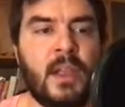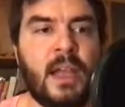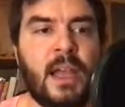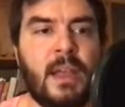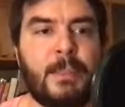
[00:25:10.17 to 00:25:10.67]

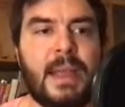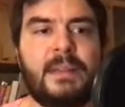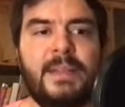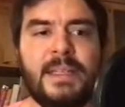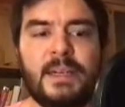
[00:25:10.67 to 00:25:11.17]
Um, and
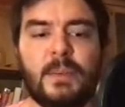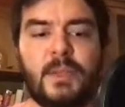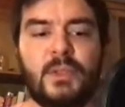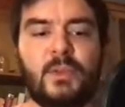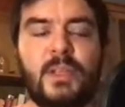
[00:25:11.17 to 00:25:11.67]
here, what I
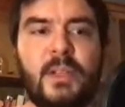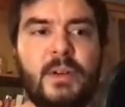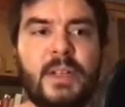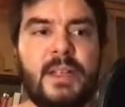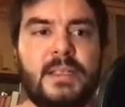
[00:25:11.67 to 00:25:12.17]
do here
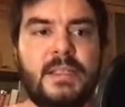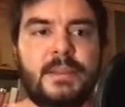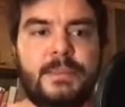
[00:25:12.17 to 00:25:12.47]
is,